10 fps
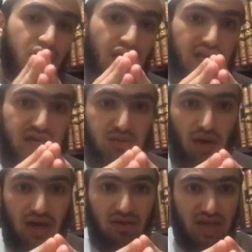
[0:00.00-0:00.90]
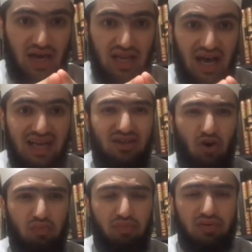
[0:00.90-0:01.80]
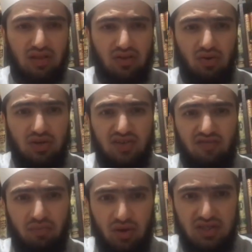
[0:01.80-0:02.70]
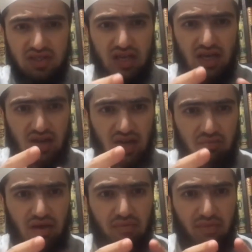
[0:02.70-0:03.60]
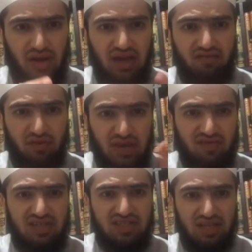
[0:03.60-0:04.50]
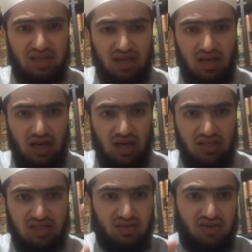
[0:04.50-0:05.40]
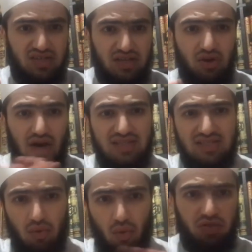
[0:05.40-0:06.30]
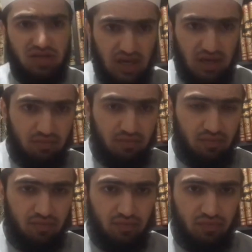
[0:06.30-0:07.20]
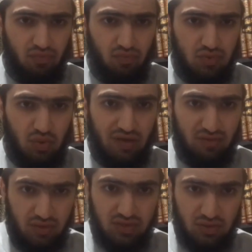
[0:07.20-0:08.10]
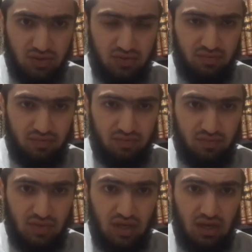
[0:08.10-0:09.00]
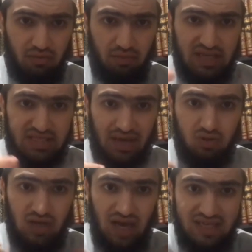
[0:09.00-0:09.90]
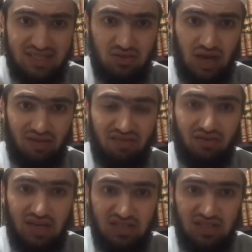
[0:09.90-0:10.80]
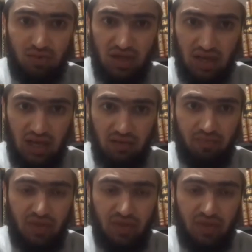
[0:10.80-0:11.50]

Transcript: Allah subhanahu wa ta'ala has opened the doors of mercy and rahmah and barakah and forgiveness and, uh, and generosity to us all the time. So we have no excuse. But it's up to us to have that relationship with Allah.